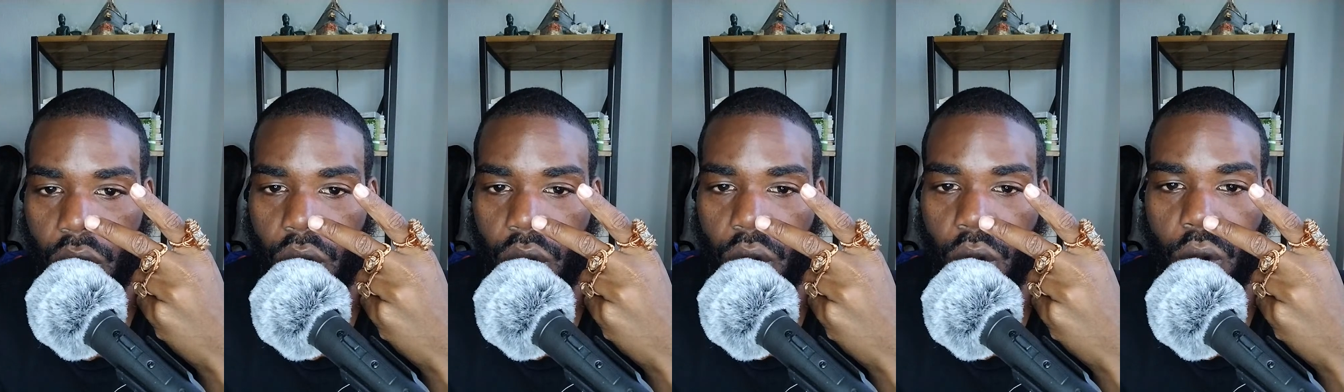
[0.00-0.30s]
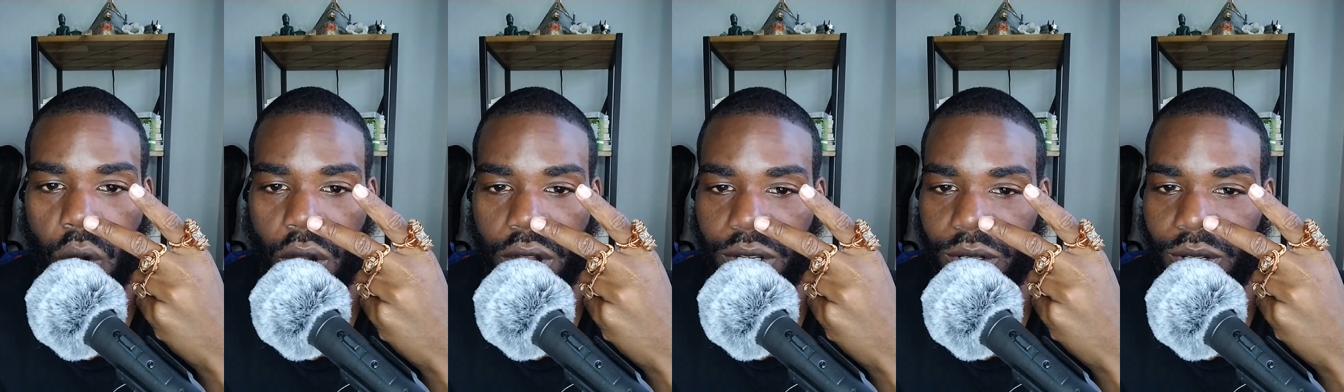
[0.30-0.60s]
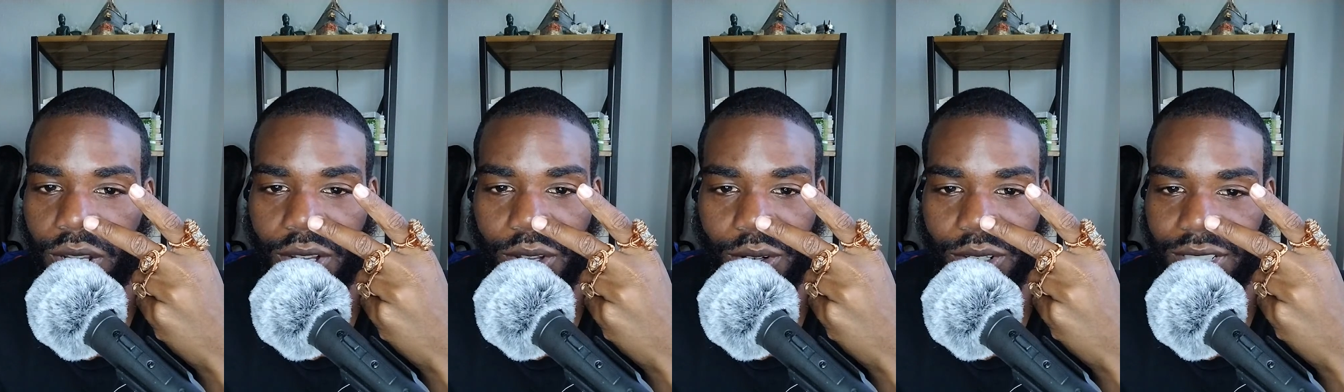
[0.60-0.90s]
Or you can
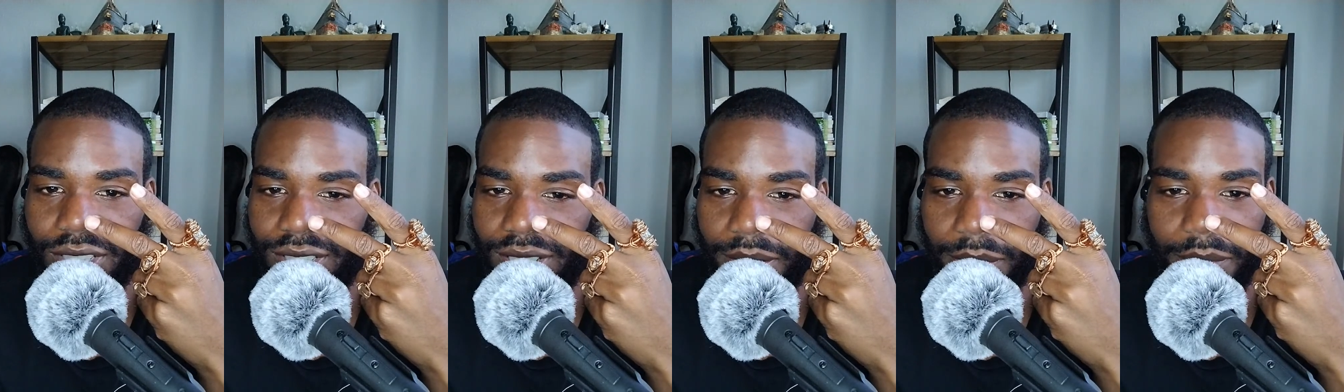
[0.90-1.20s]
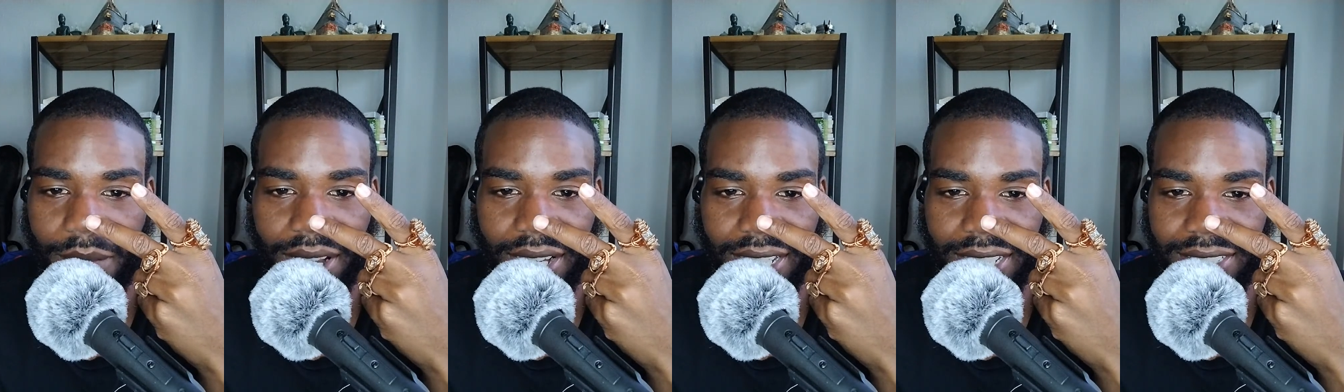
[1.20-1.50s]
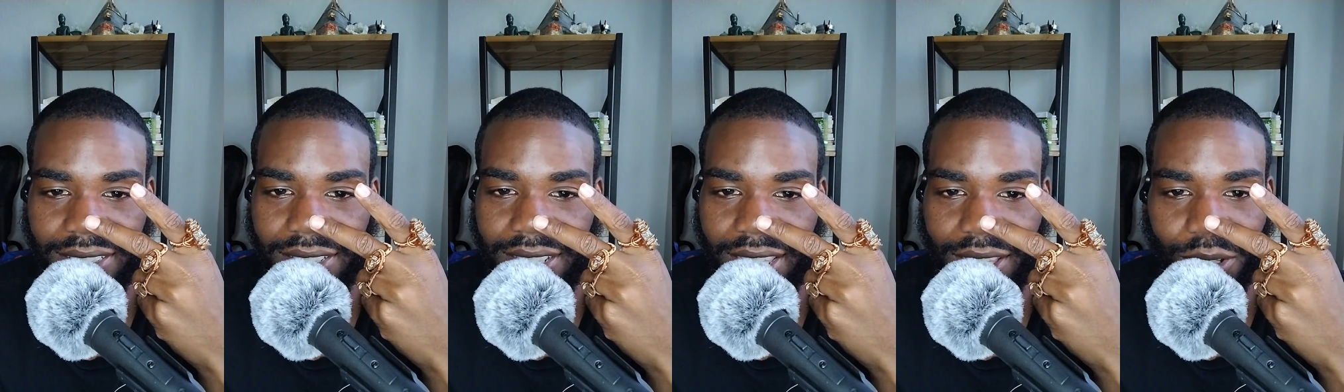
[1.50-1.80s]
go to somebody
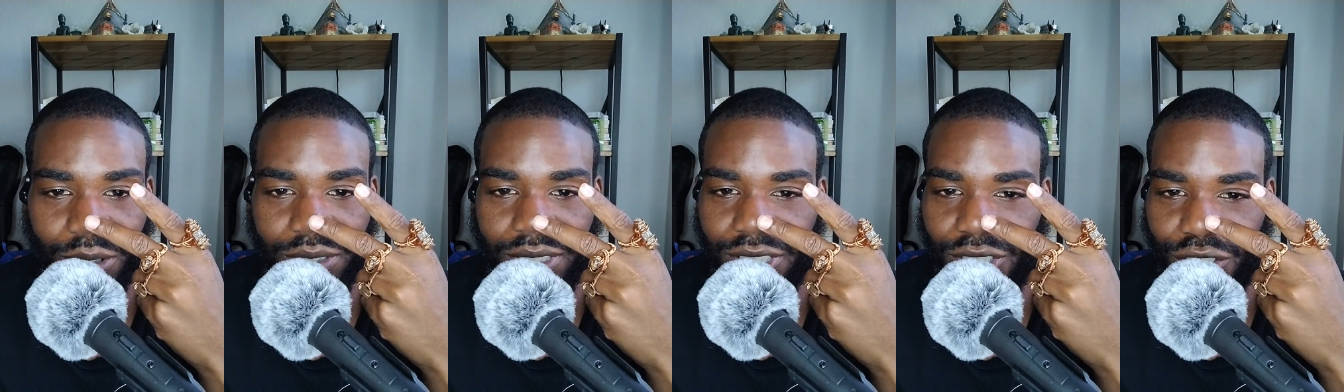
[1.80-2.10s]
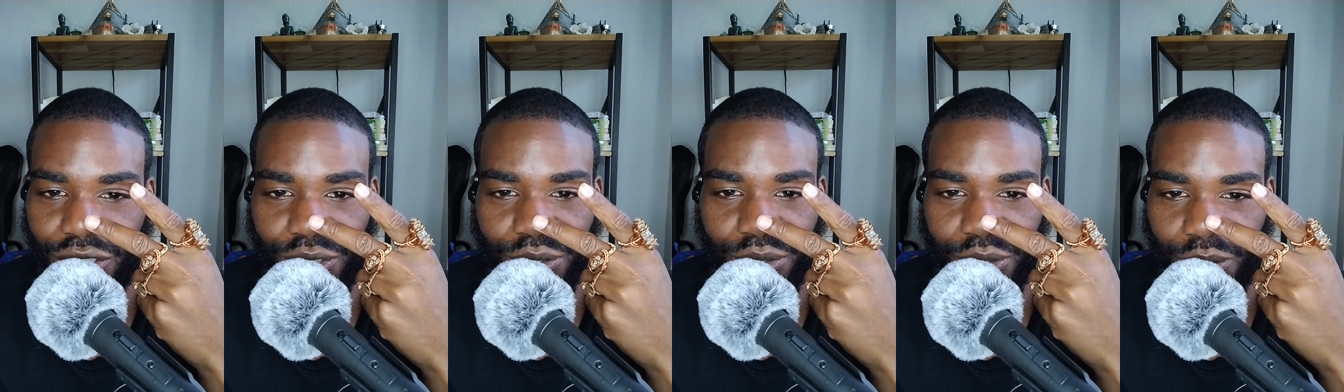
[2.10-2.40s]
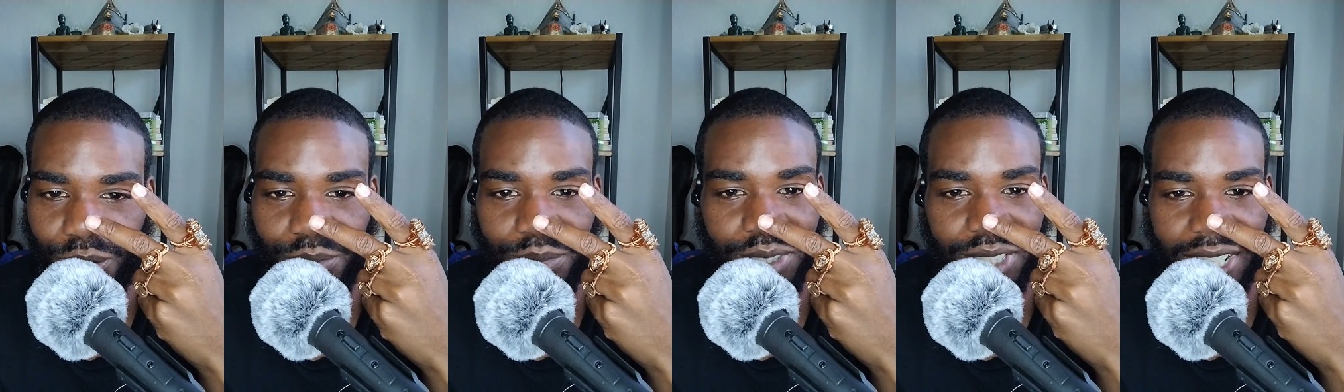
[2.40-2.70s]
else's
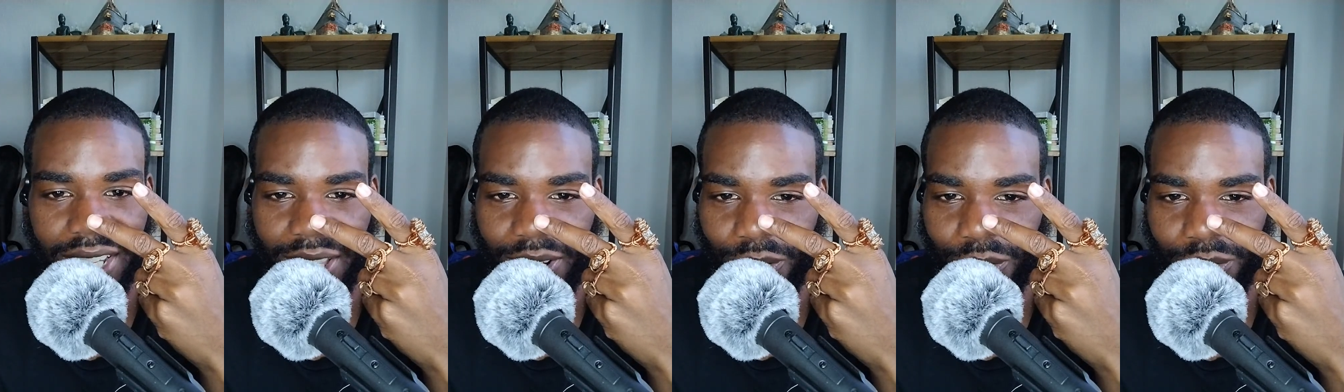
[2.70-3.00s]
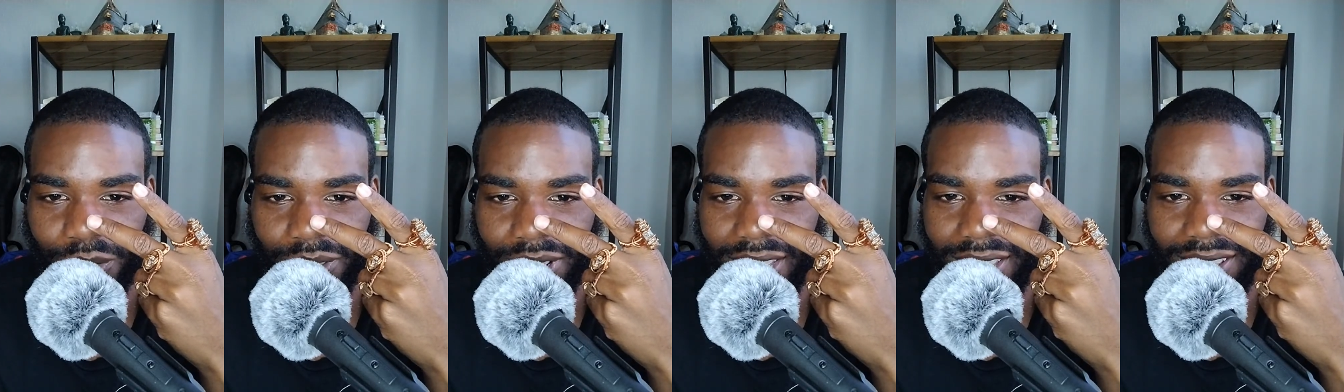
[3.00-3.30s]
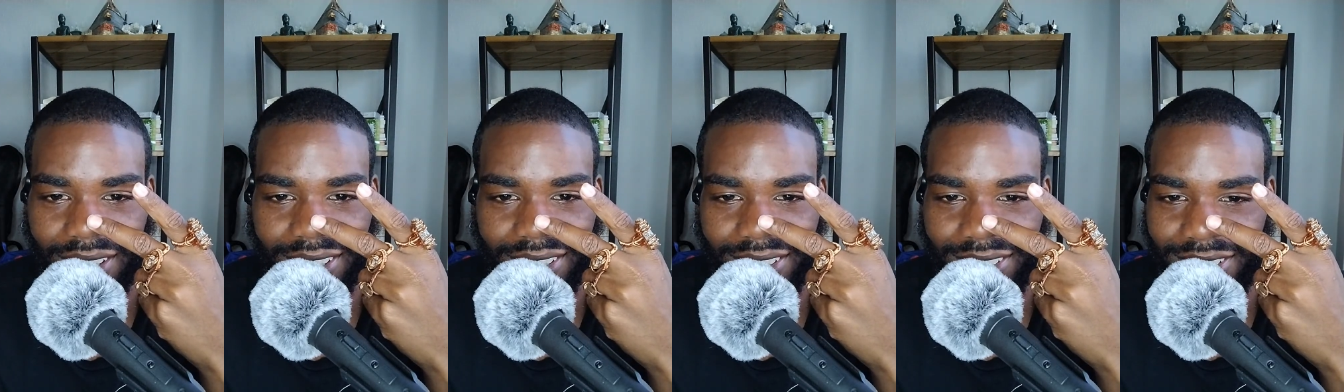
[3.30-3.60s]
YouTube channel
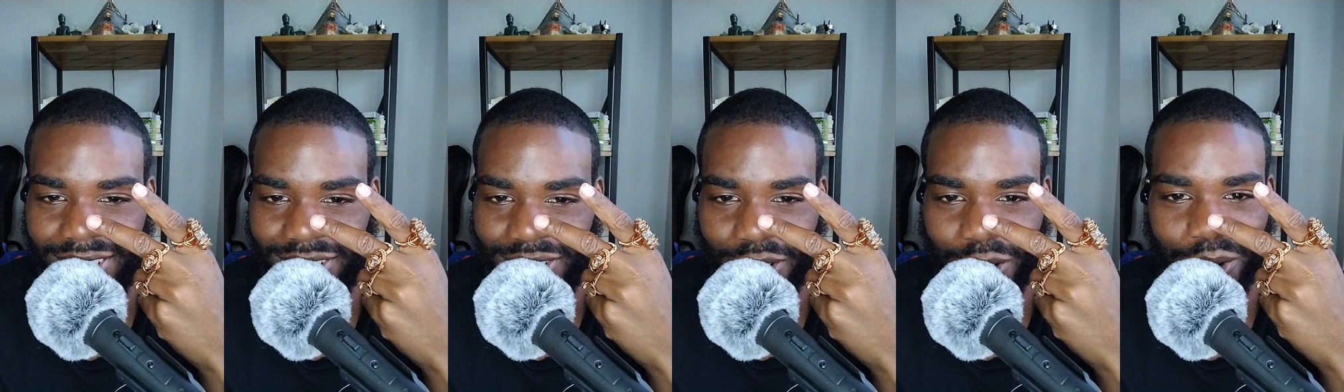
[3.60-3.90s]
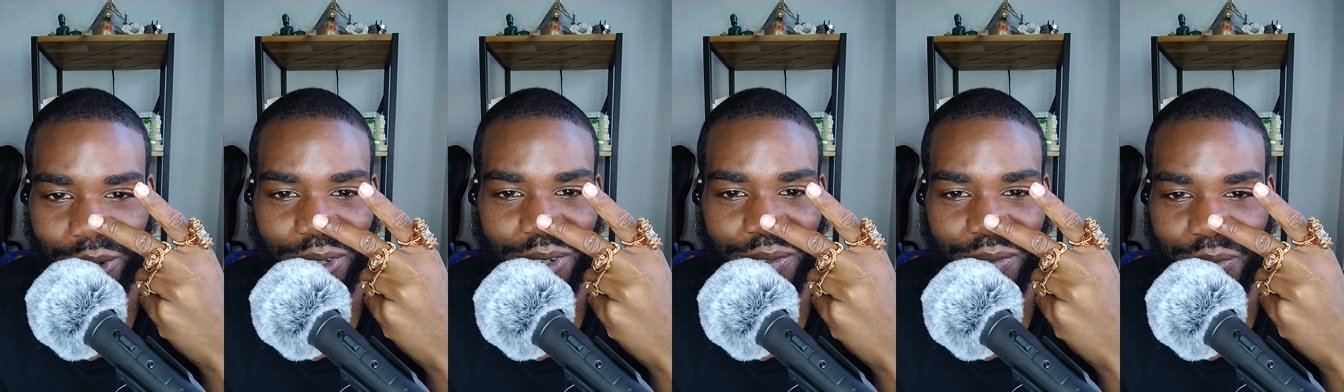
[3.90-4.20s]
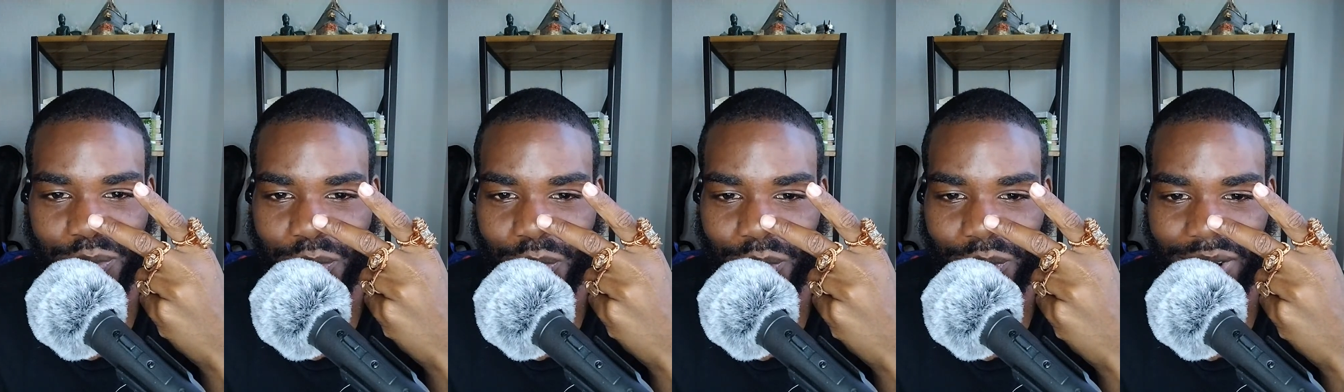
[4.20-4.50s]
and search
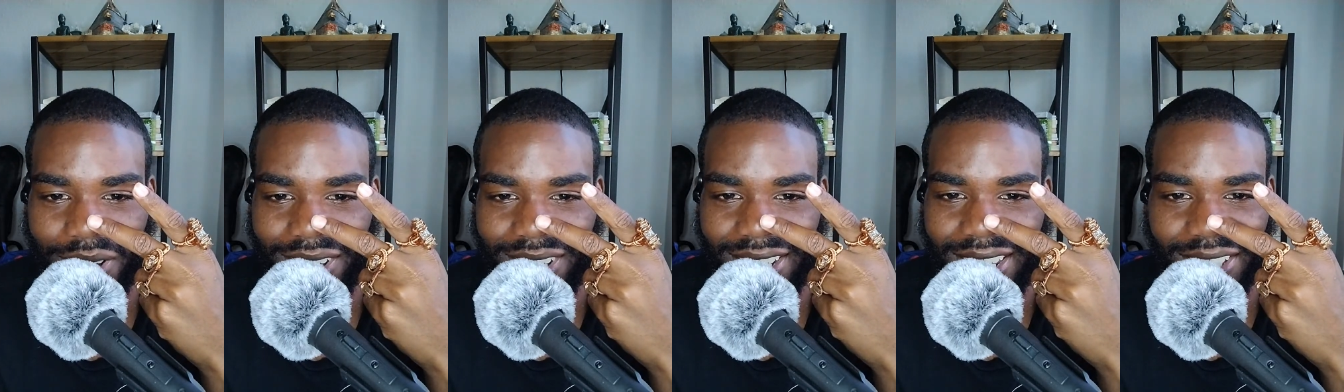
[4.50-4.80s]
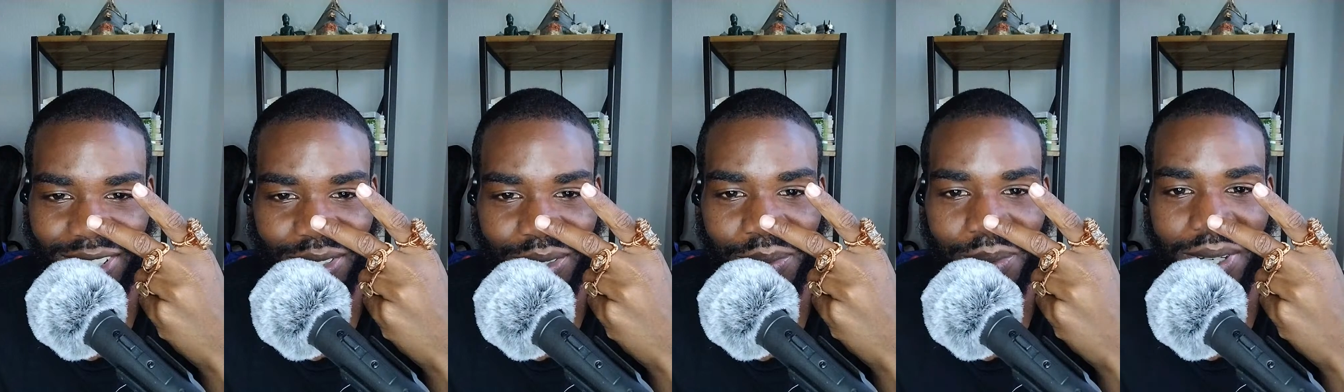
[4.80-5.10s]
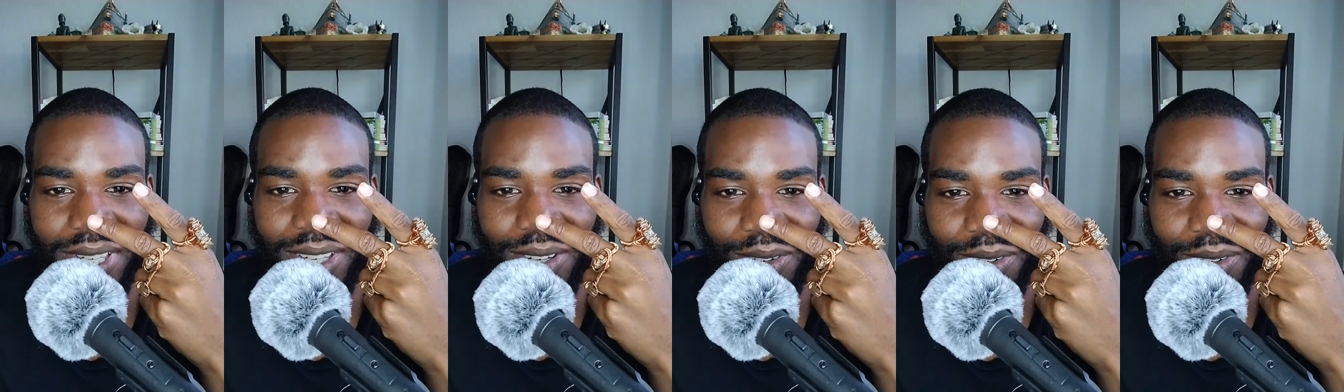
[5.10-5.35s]
for it as well.